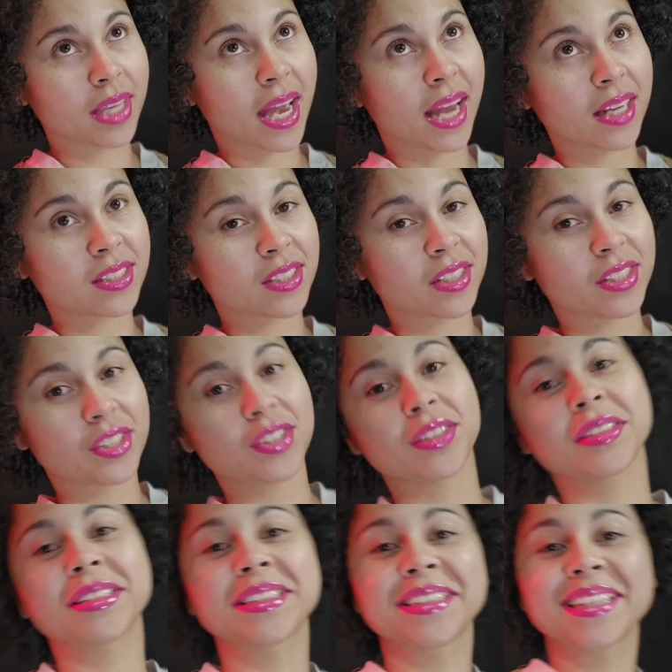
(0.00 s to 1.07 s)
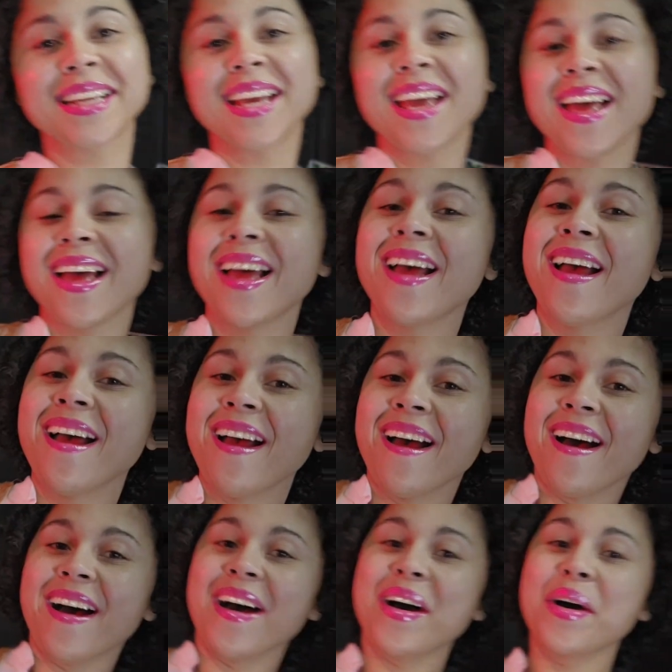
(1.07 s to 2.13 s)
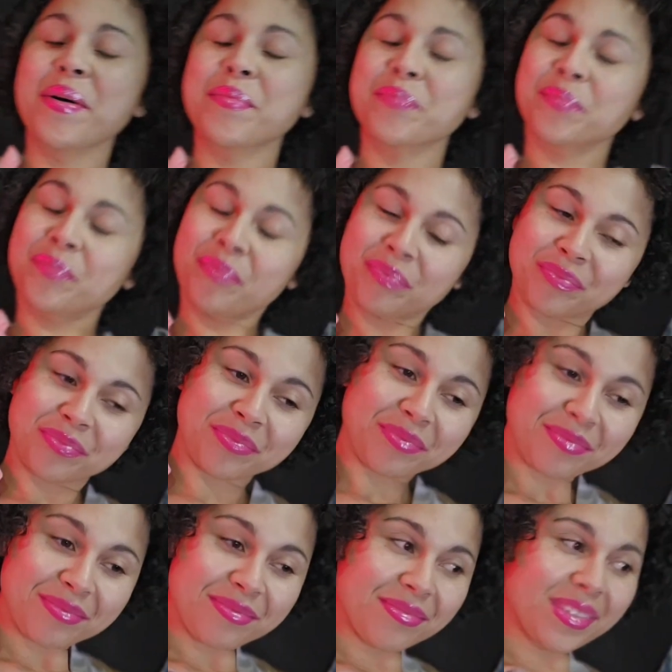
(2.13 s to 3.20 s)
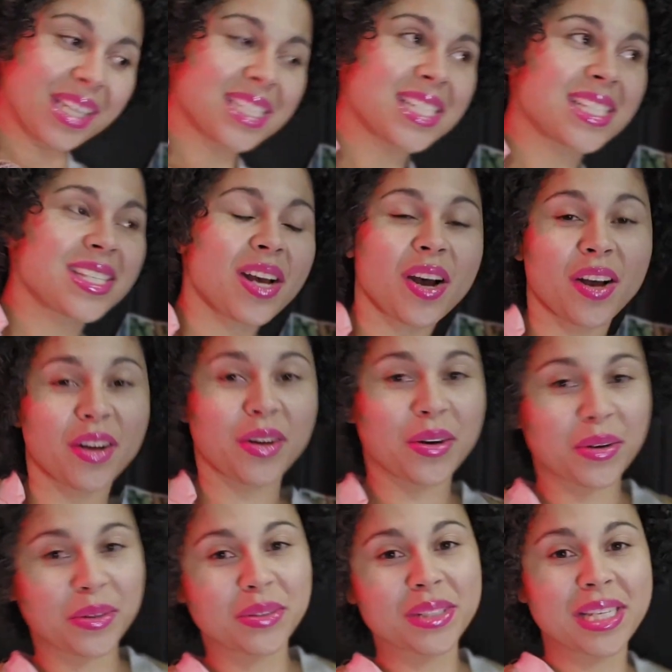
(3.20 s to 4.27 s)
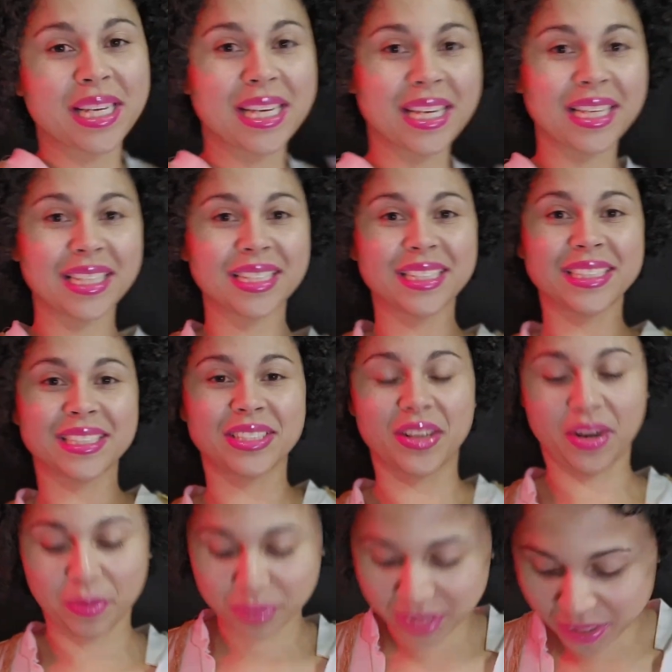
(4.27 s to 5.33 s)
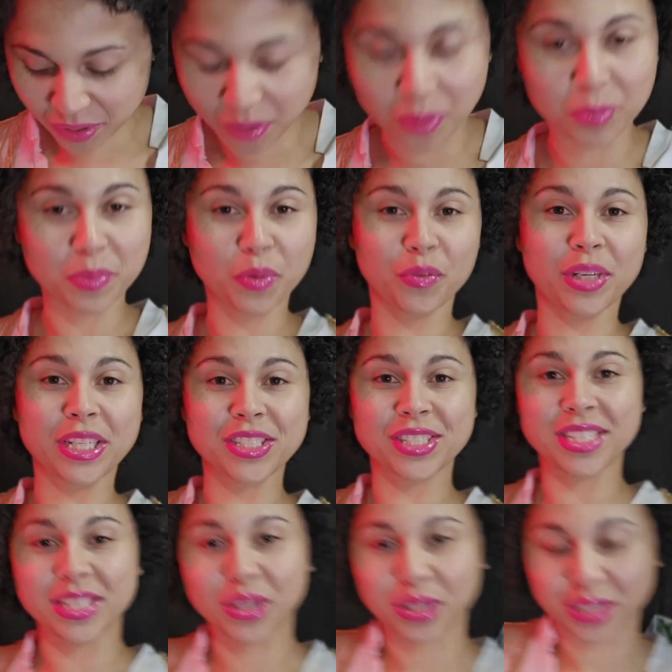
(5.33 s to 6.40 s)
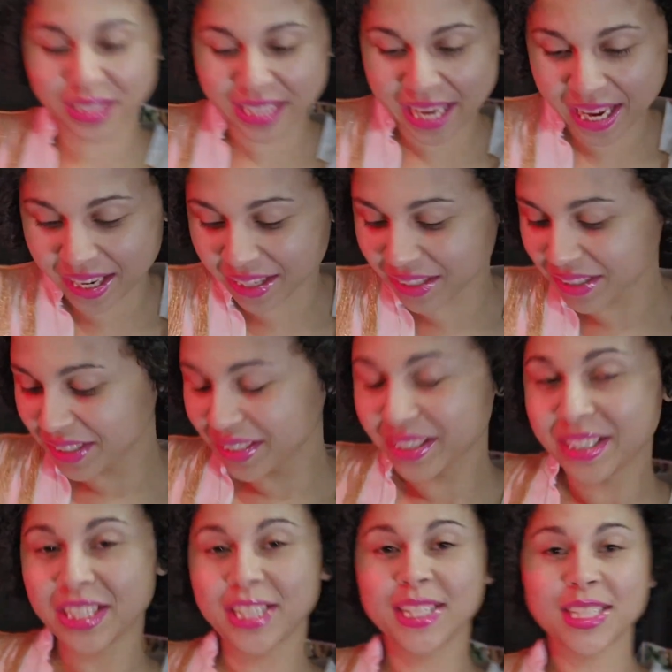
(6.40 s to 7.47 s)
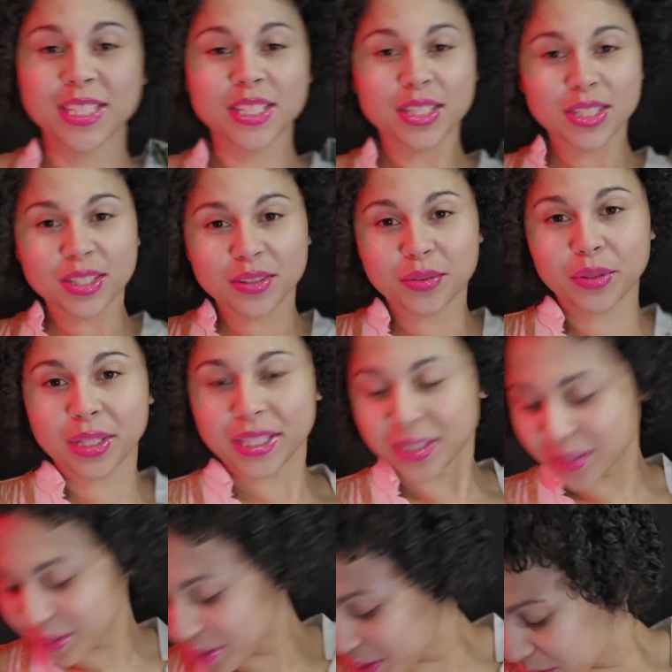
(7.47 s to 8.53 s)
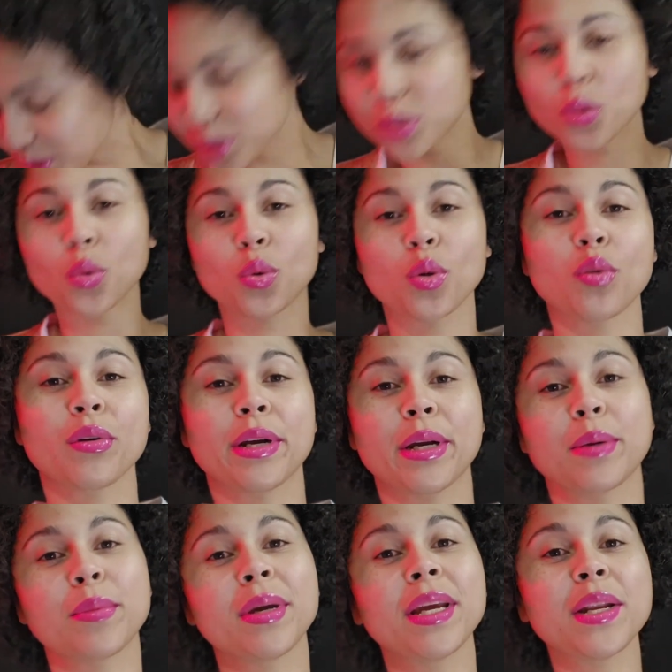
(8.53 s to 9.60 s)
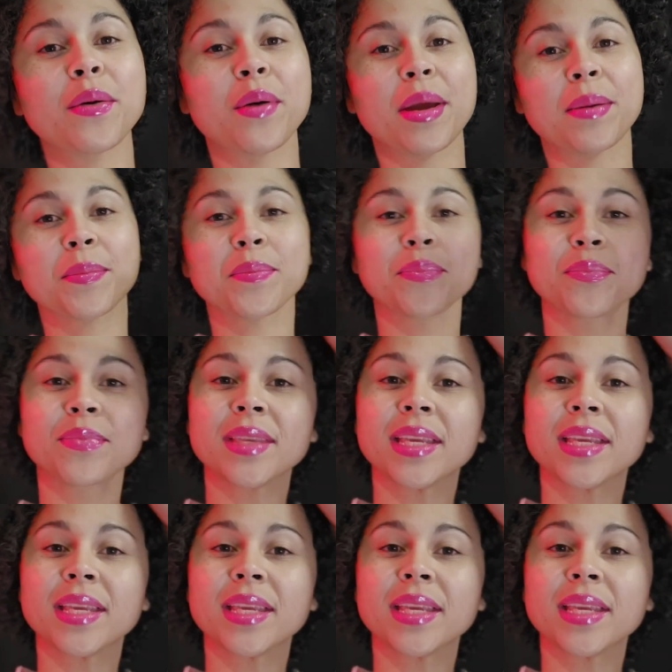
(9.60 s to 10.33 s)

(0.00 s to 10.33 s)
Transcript: tax edition. Um, so sorry, I'm over here sitting on the dang freaking stool over here. But anyway,